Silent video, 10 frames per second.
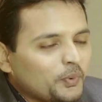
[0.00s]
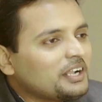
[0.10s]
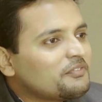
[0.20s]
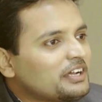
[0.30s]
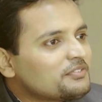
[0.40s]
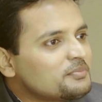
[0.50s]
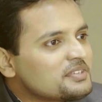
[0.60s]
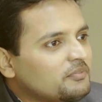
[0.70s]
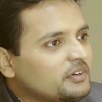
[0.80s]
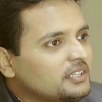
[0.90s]
One advice from
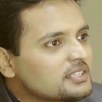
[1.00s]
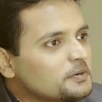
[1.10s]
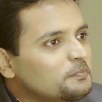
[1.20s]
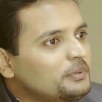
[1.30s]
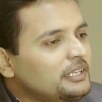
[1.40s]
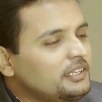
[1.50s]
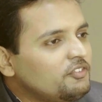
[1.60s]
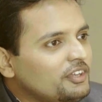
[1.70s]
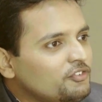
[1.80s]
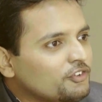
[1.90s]
someone that's completely
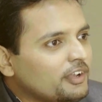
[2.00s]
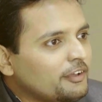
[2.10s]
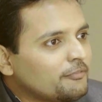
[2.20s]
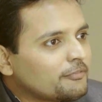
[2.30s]
changed your life.